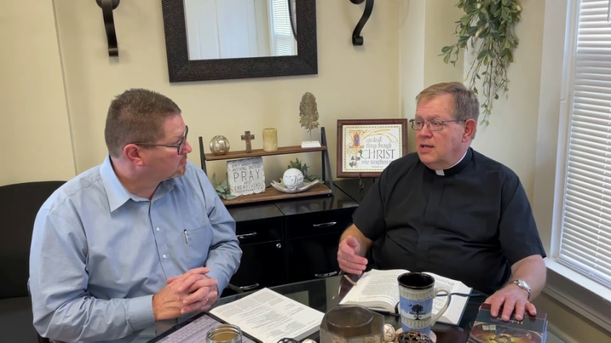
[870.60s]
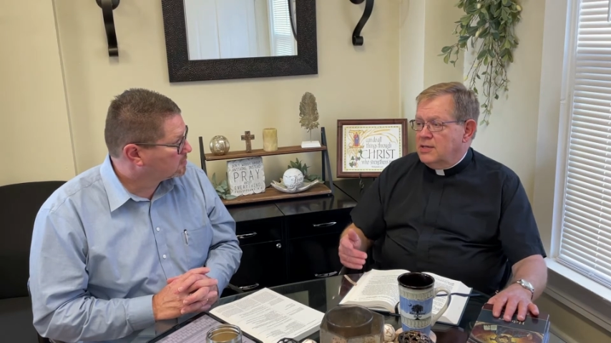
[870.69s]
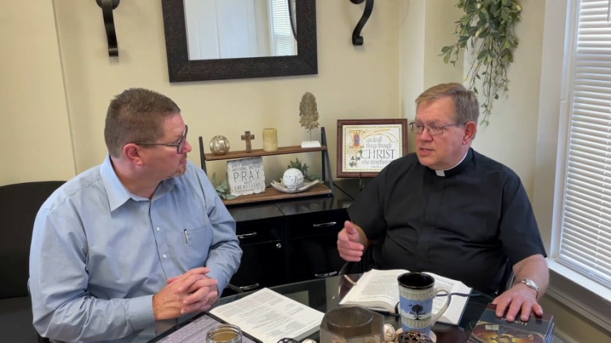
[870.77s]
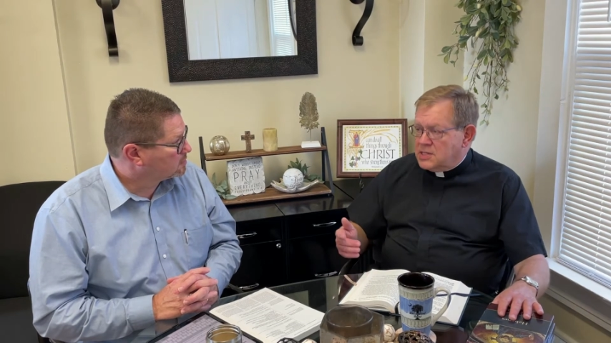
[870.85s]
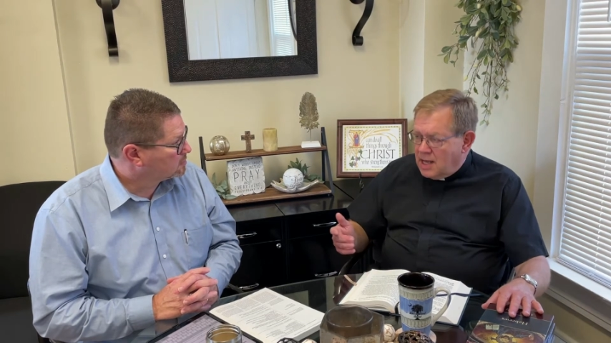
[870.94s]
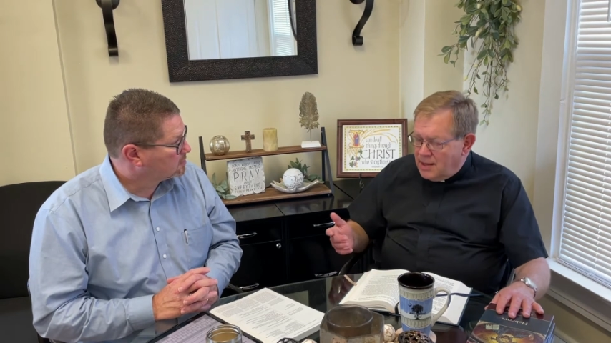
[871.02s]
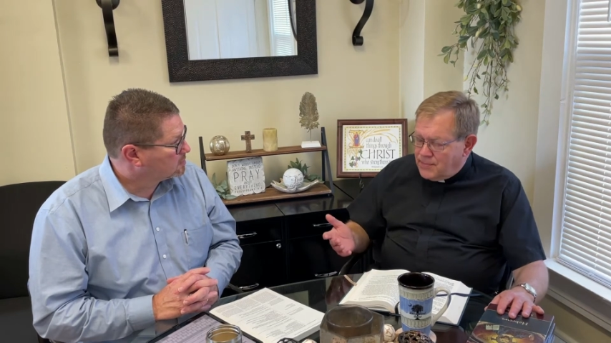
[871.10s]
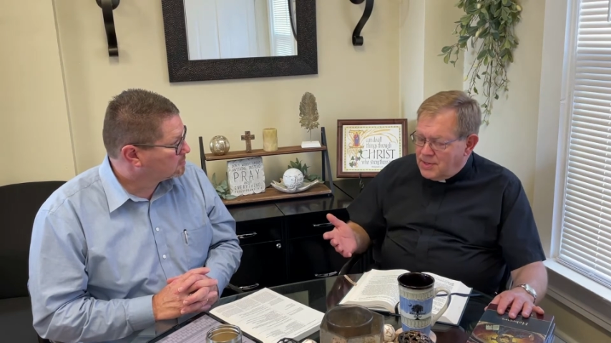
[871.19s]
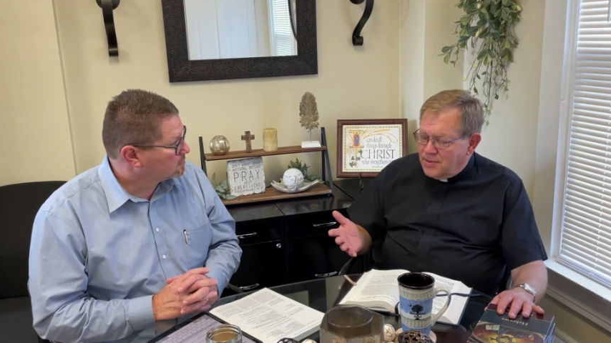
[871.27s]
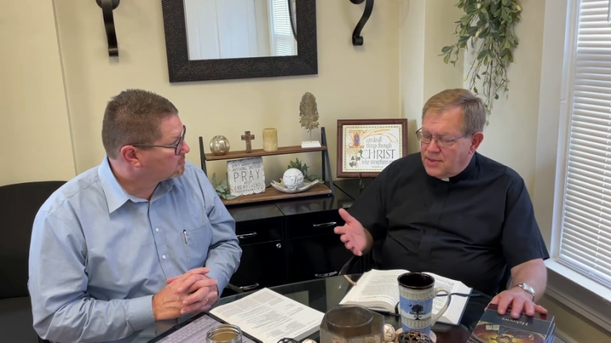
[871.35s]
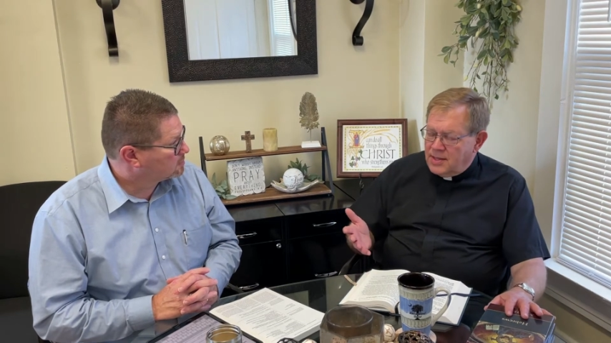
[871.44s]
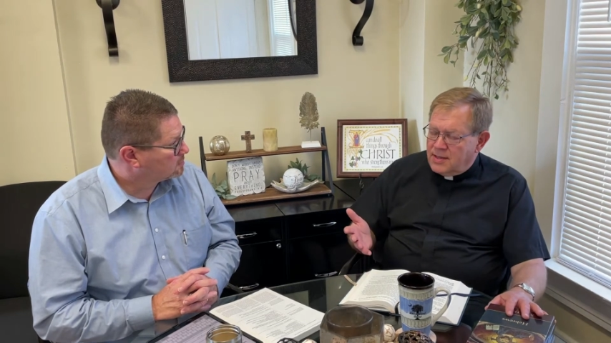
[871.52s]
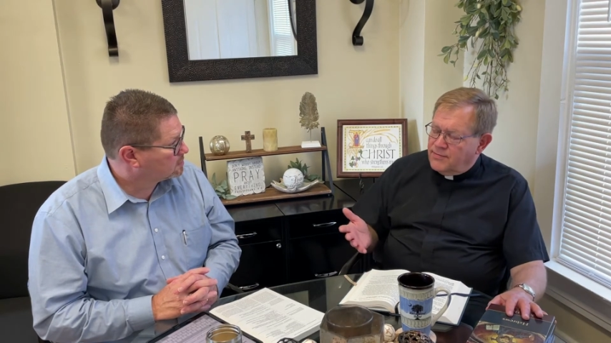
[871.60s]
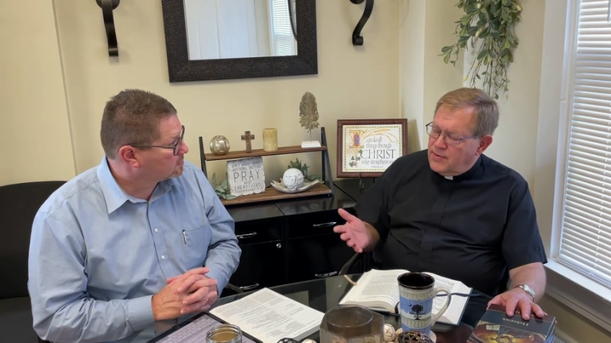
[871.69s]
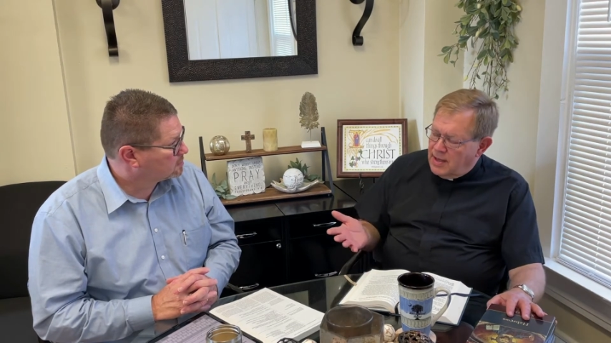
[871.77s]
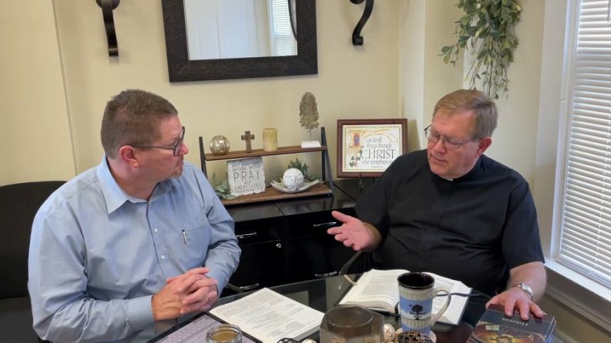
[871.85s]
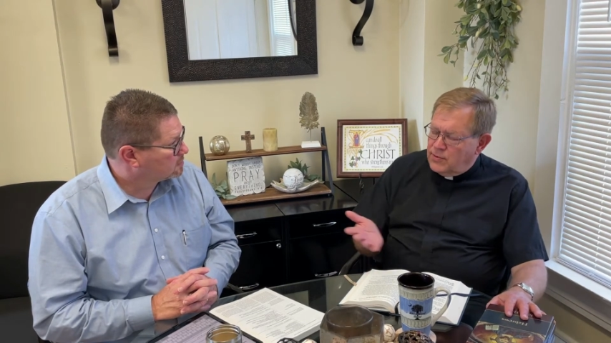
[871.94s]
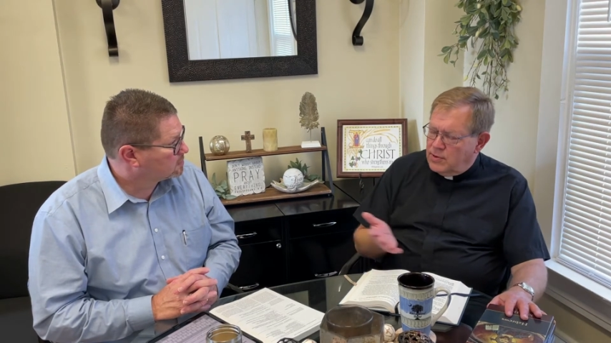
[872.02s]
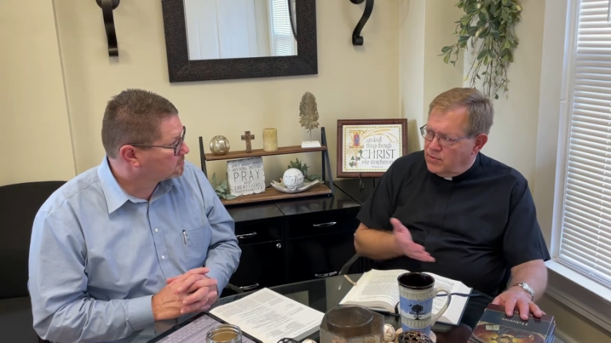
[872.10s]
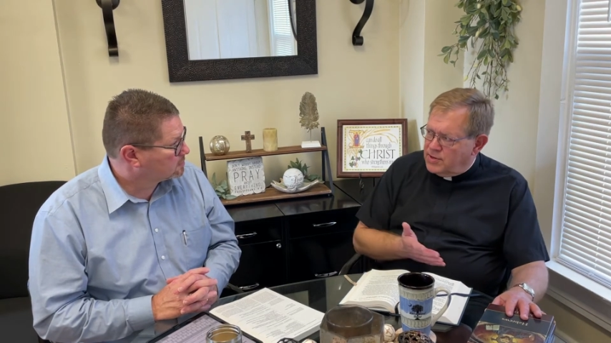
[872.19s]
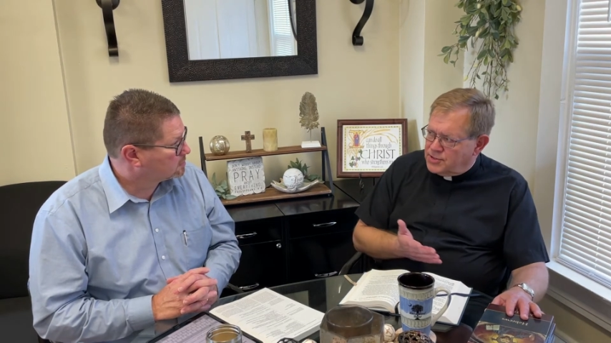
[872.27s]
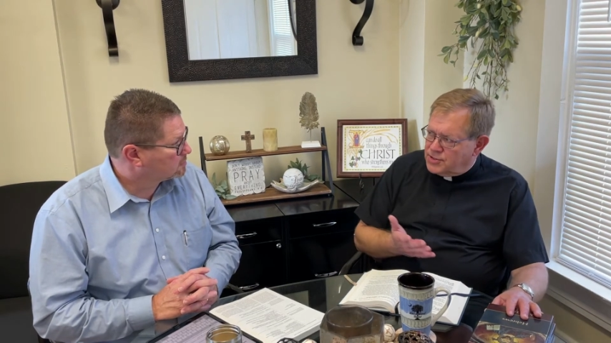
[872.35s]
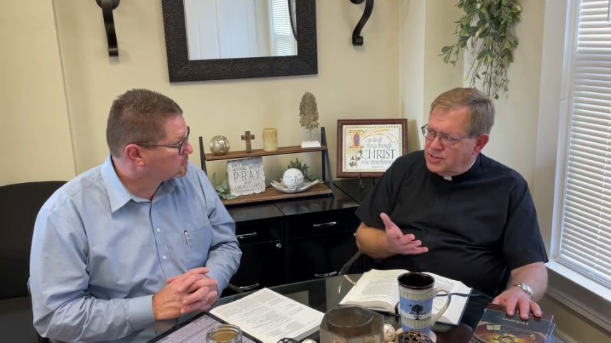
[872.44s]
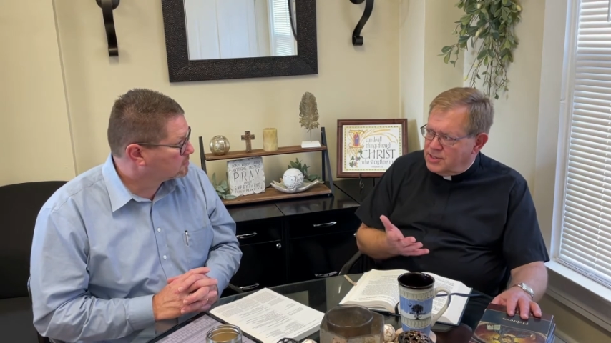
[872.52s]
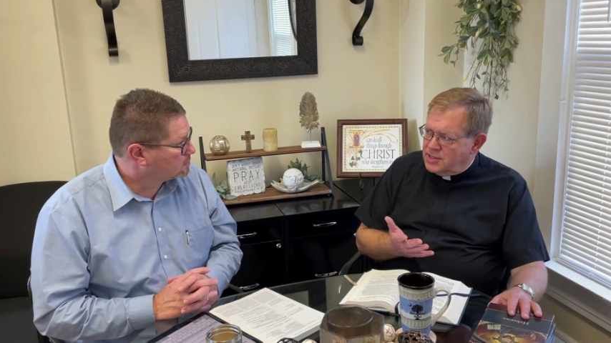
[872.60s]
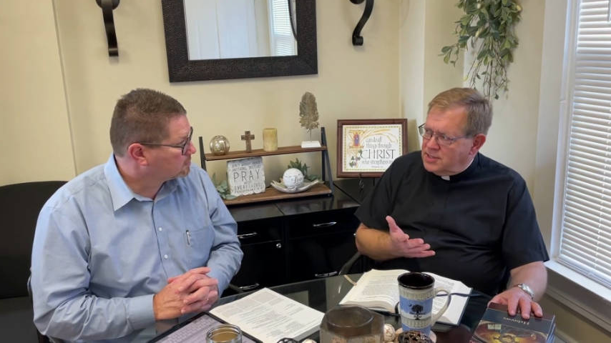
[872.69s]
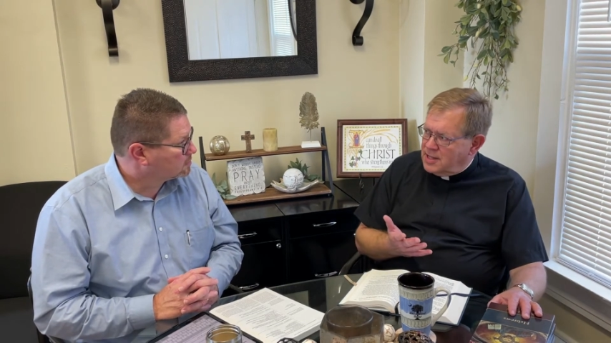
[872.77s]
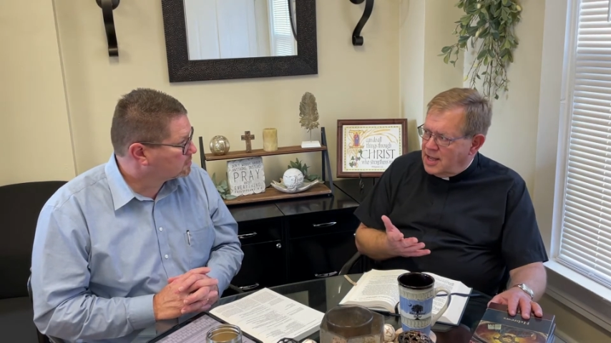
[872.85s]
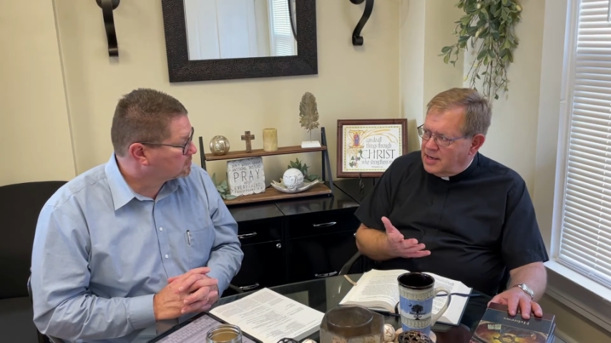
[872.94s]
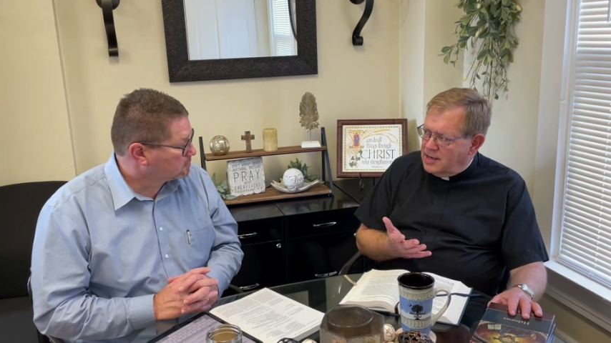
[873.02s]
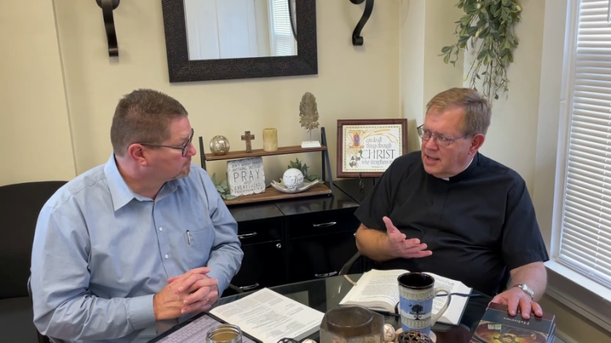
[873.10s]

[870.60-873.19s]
Speaker 1: Stop and think if every Christian did that,